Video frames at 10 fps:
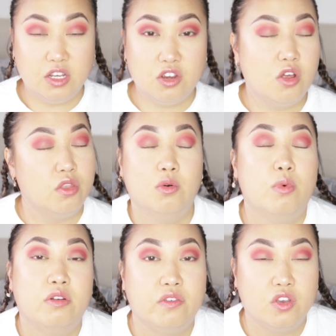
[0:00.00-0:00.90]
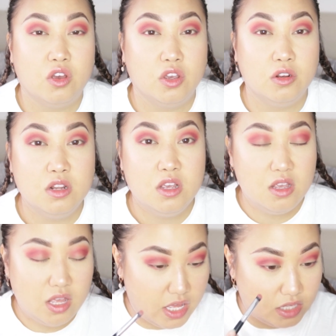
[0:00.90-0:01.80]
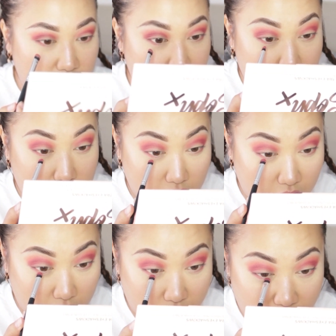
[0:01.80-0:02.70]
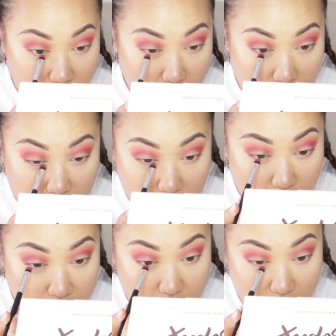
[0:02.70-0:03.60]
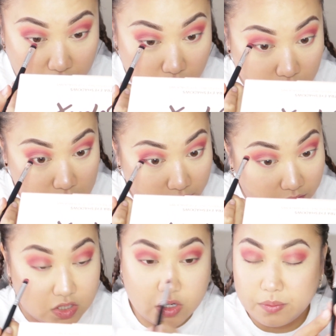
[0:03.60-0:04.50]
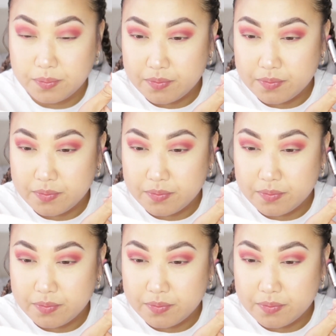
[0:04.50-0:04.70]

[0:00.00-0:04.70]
in the world of your own and you forget that you're obviously recording a video.